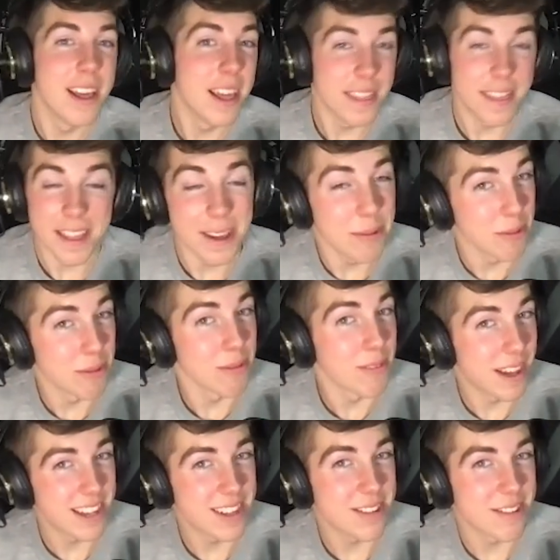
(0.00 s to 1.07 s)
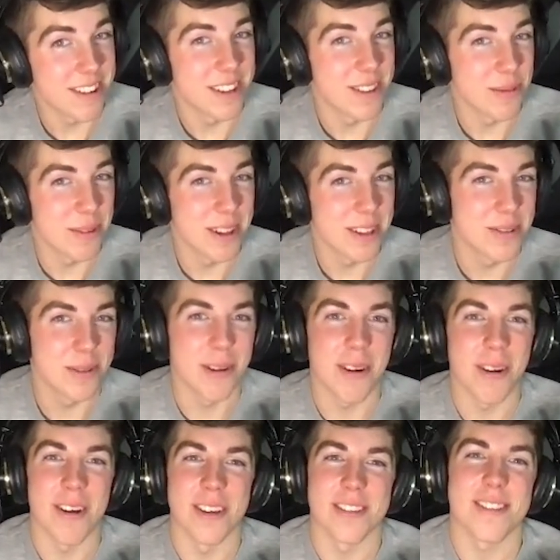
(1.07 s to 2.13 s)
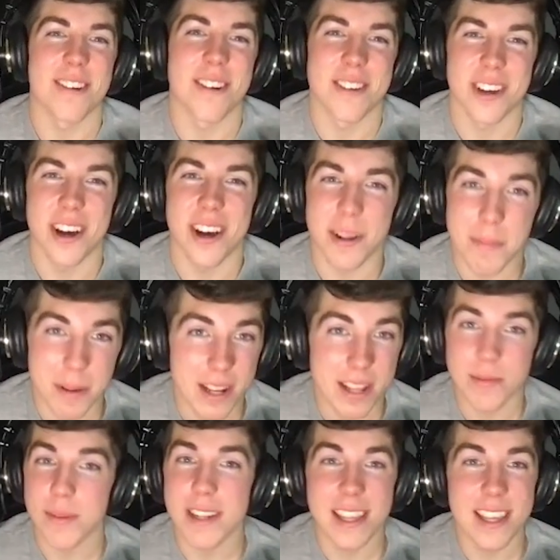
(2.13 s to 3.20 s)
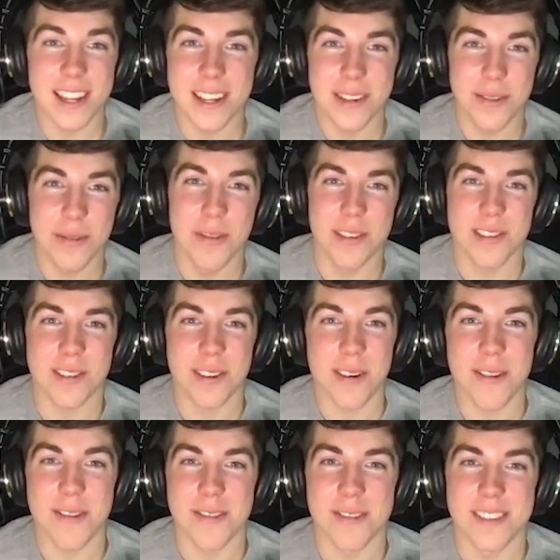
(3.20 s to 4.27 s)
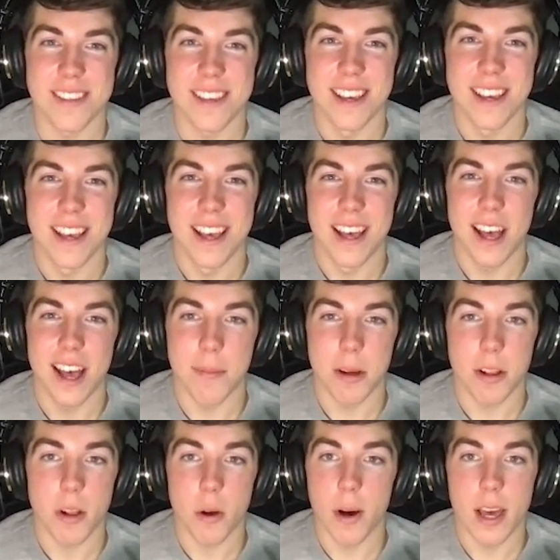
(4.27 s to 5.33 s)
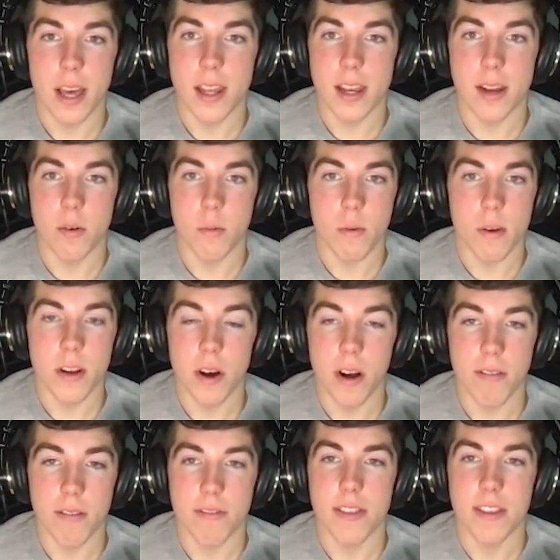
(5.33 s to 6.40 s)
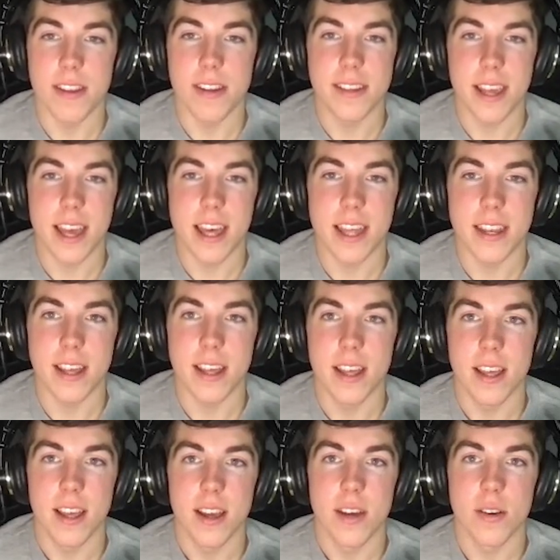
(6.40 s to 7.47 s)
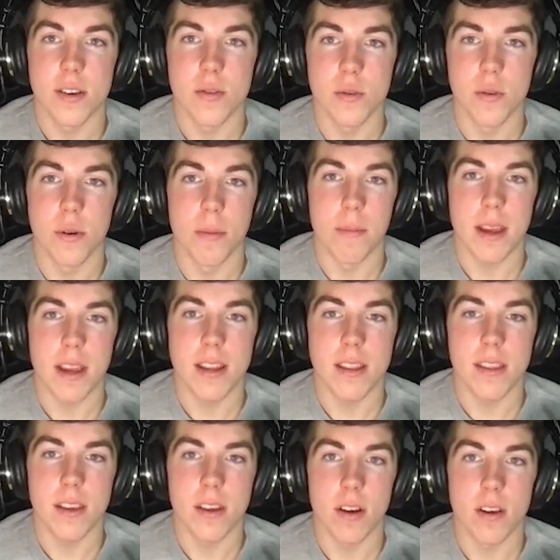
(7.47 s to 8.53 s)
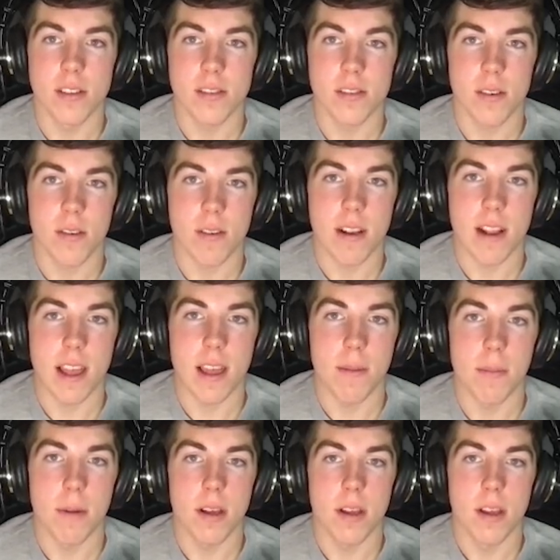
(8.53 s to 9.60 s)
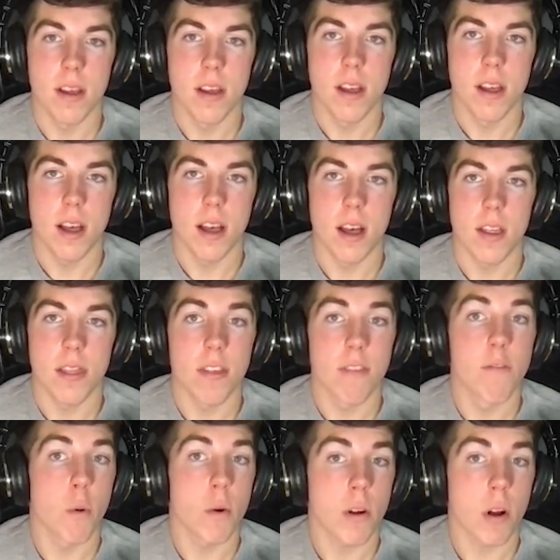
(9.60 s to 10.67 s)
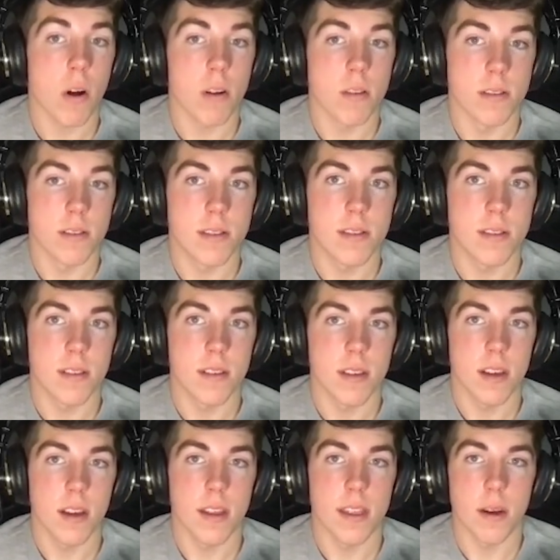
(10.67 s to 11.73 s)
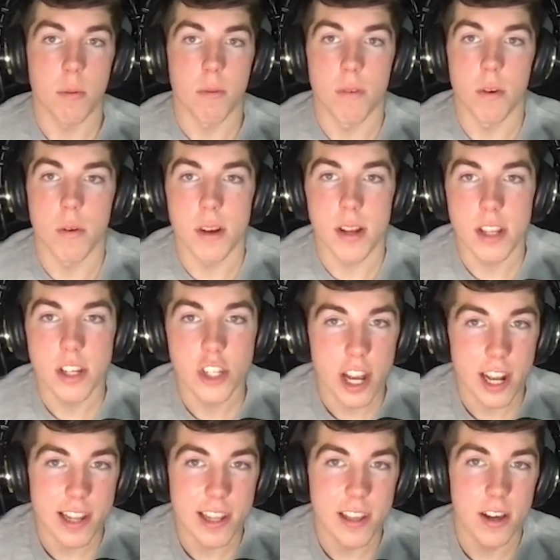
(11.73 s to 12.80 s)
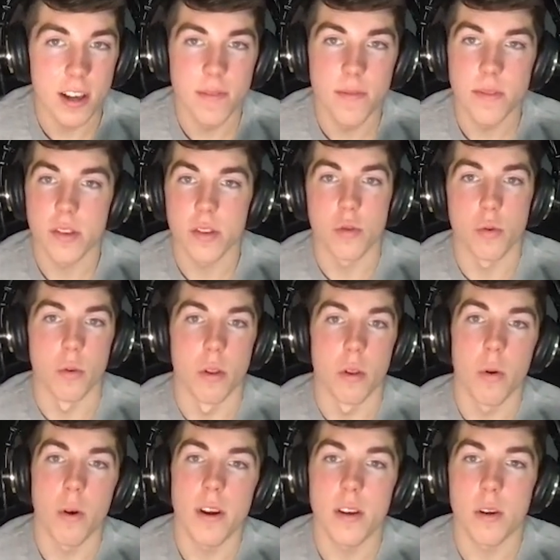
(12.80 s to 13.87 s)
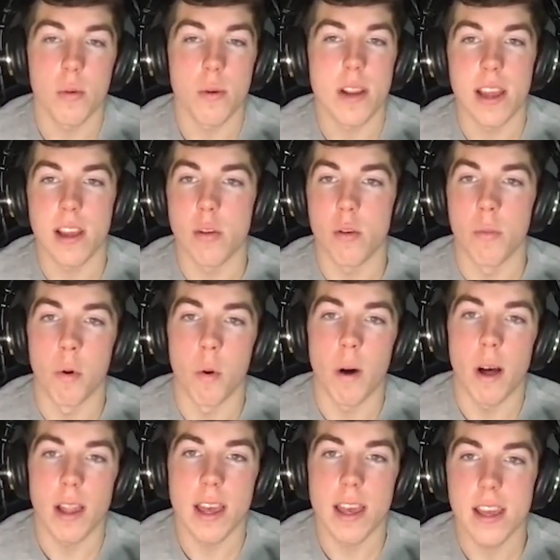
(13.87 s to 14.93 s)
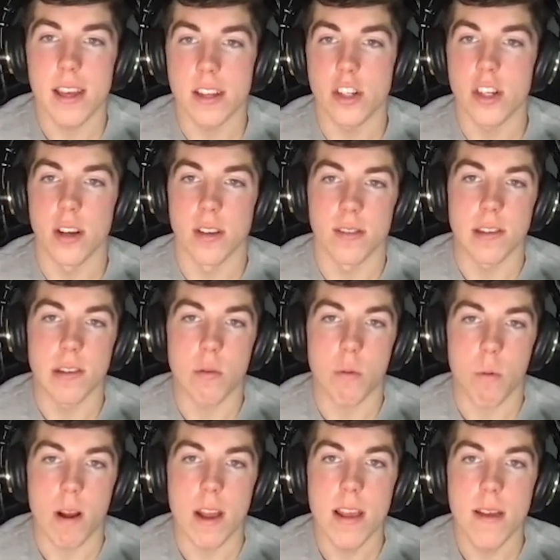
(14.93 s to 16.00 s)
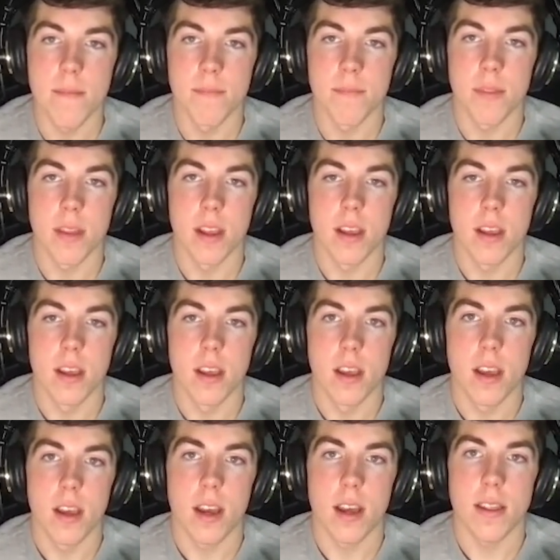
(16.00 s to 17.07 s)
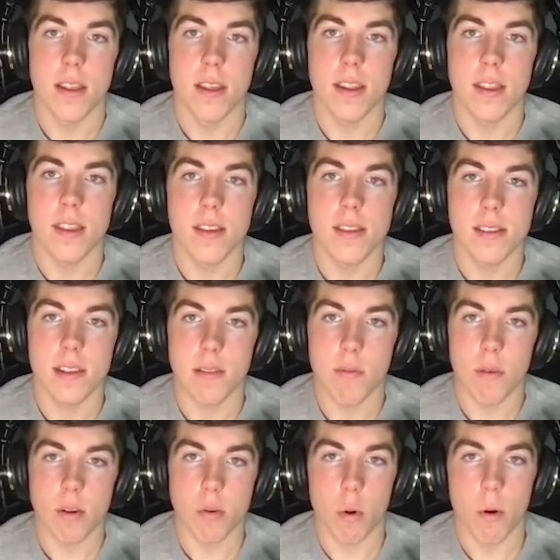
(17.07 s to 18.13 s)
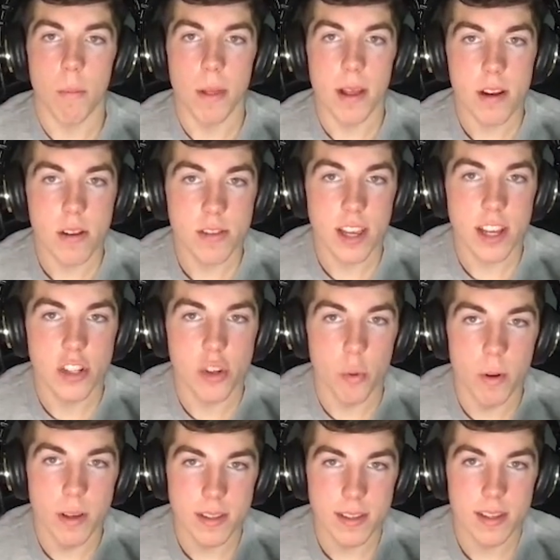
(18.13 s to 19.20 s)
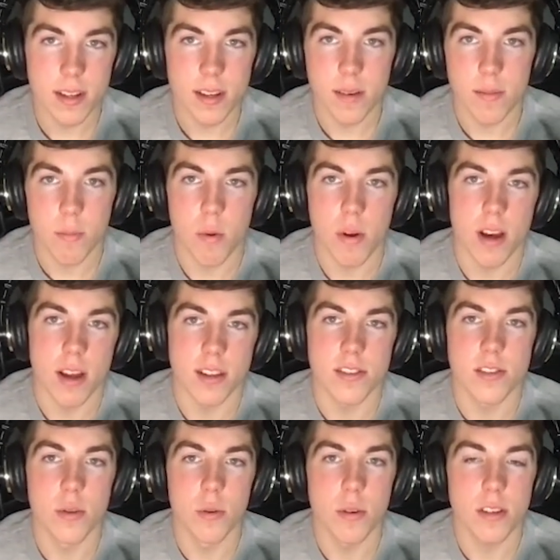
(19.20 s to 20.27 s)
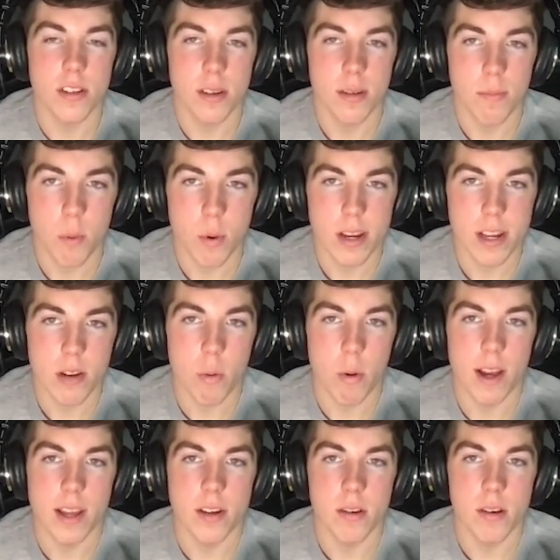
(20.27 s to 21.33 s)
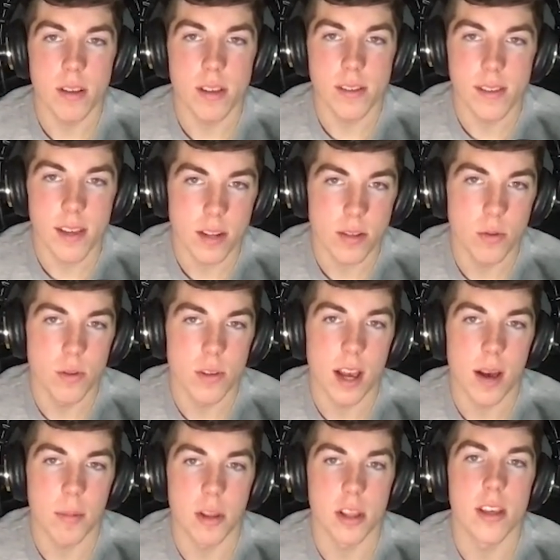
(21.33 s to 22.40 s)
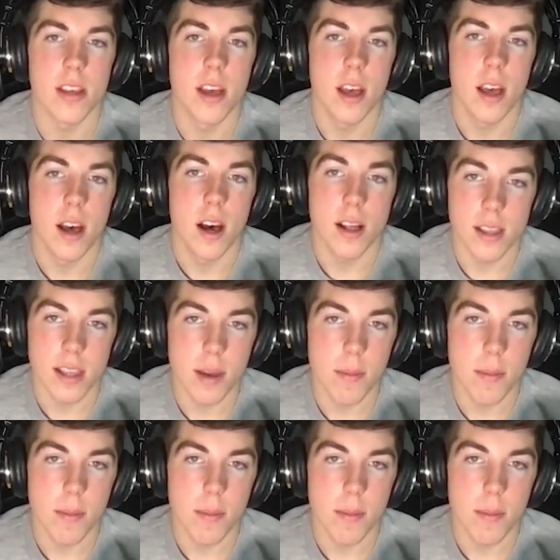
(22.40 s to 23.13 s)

That will factor in as well to our All-Star talk. But as we get into the starters, I'll go ahead and read off the 10 who made the All-Star game. The 4 guards that were voted in: Jackie Young, Jewel Lloyd, Arike Doumbowale, and Chelsea Gray. And then the 6 front court players: Asia Wilson, Brianna Stewart, Brittany Griner, Satu Sabali, Aliyah